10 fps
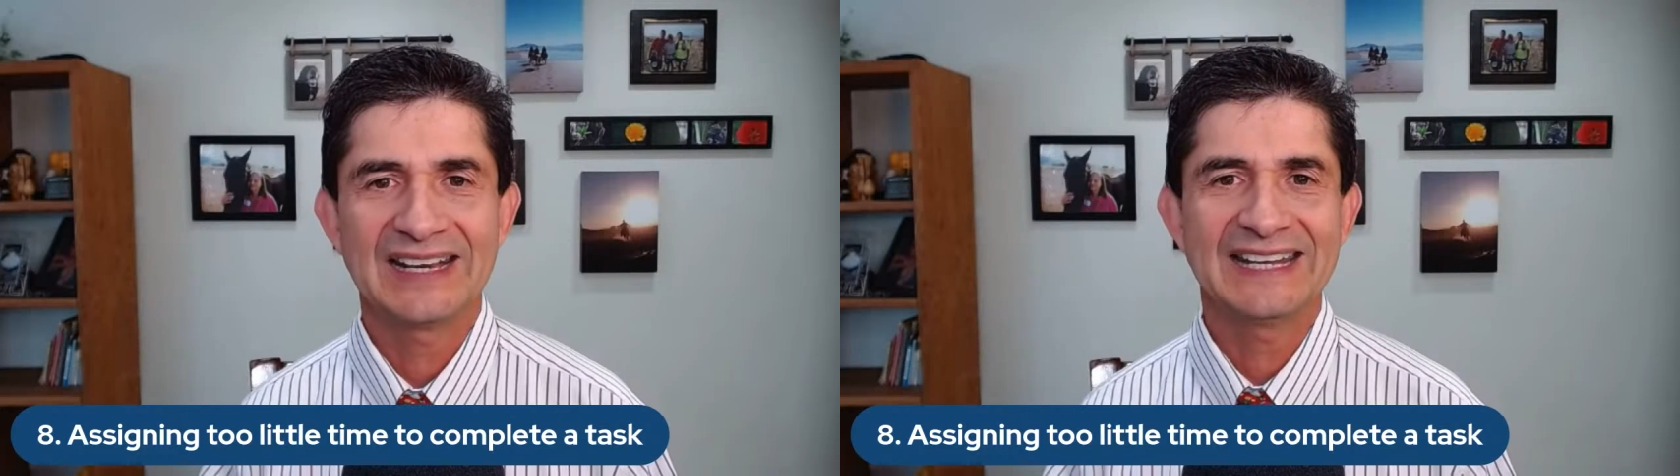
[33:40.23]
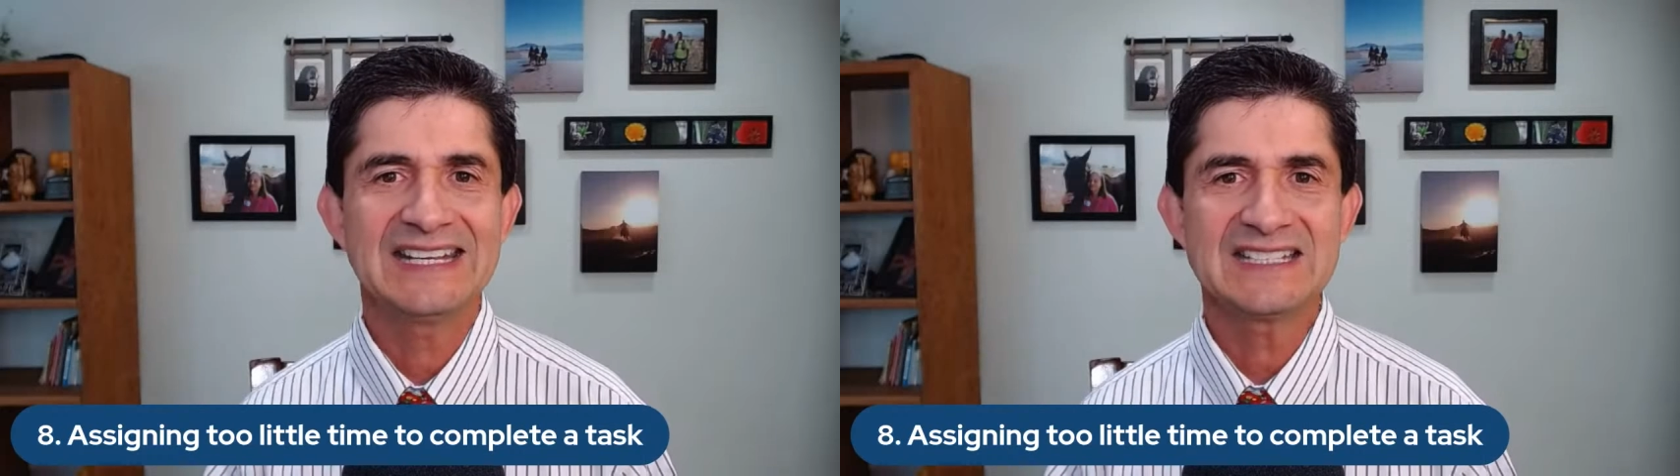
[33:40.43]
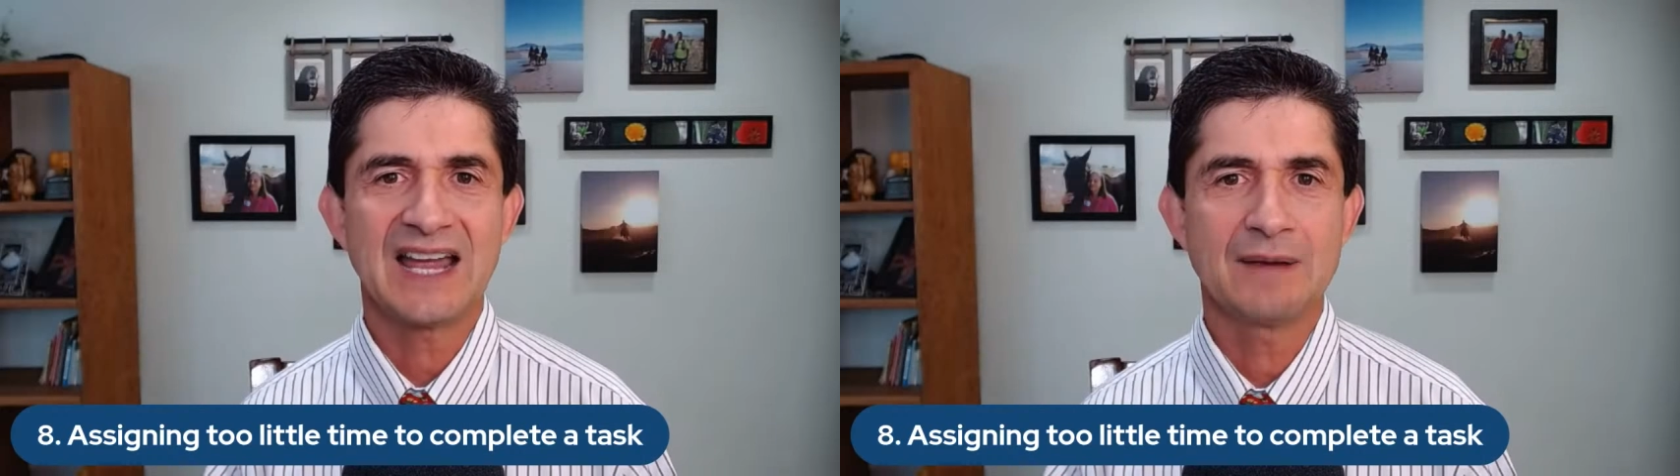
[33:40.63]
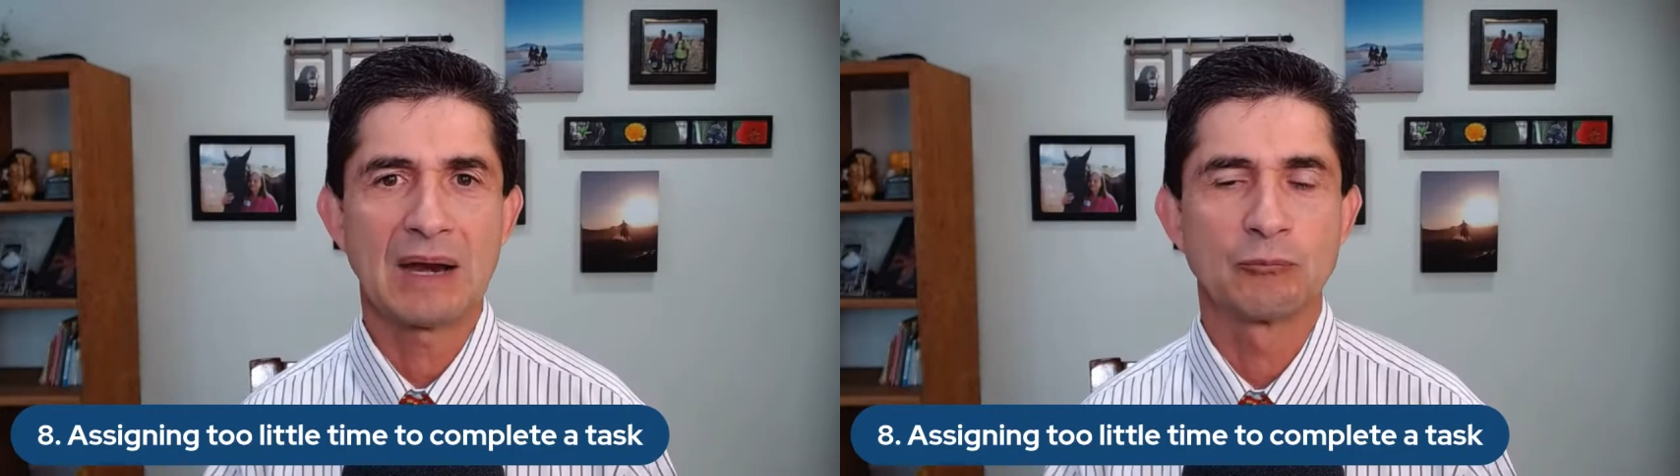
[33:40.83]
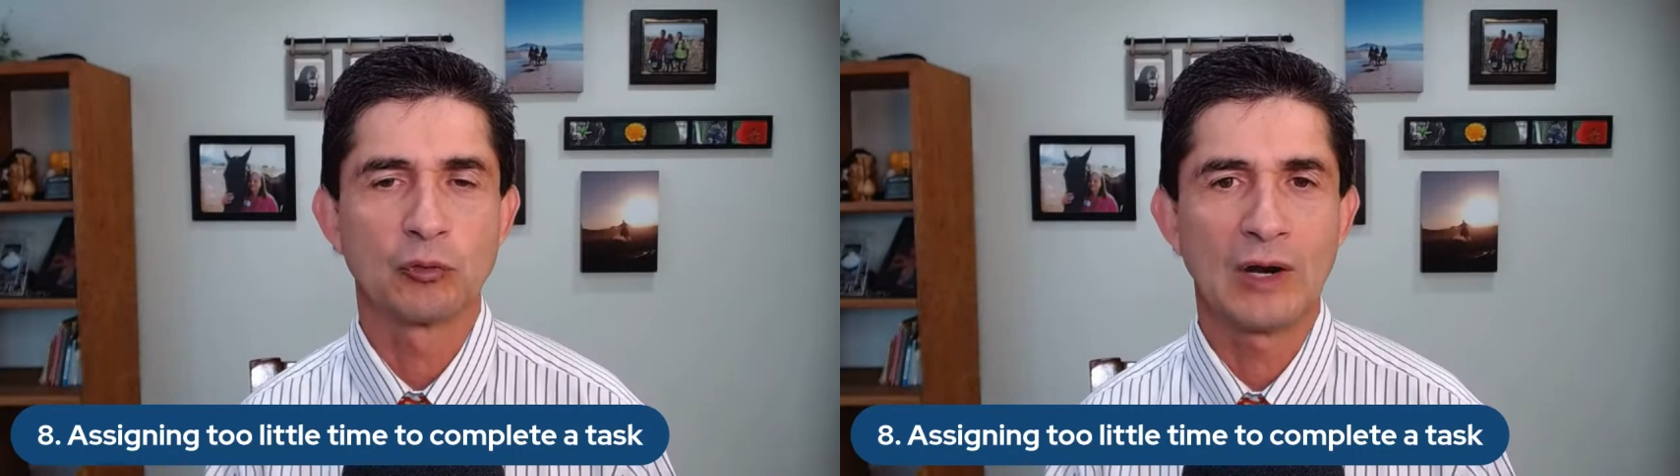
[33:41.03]
that
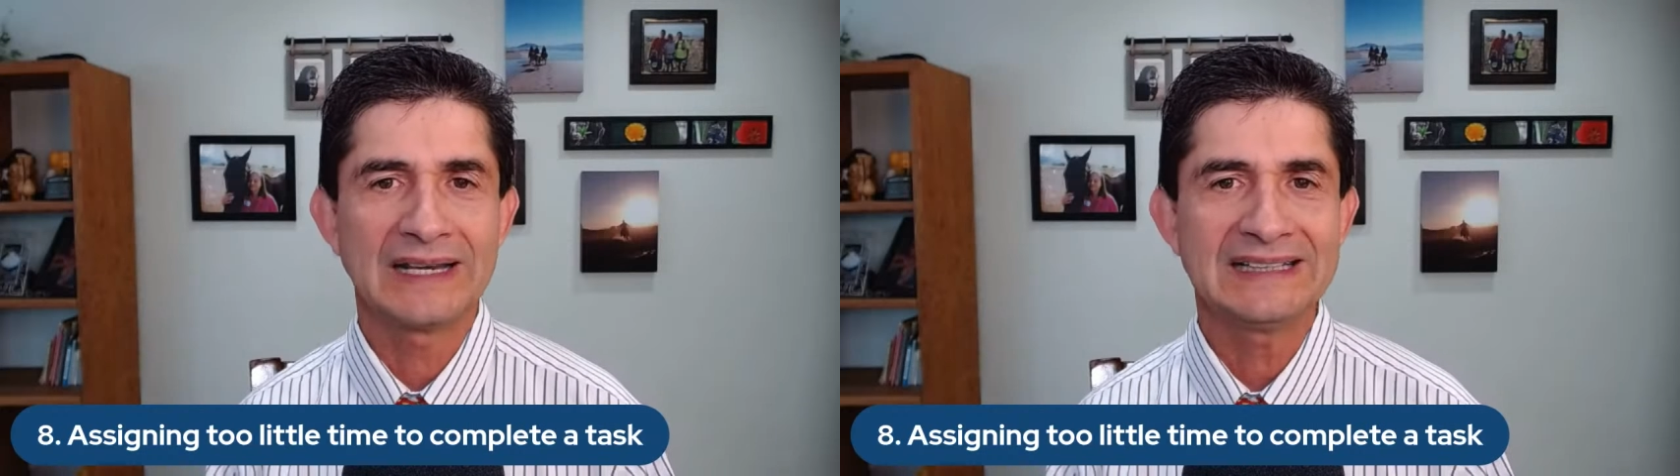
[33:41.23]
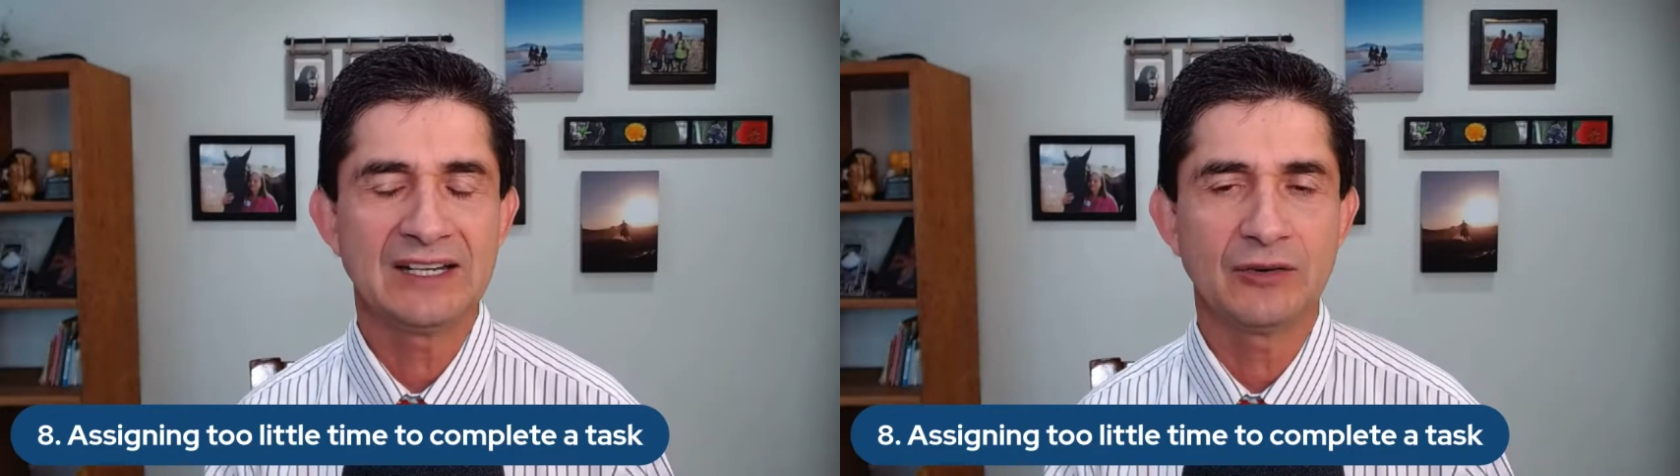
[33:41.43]
anytime I'm running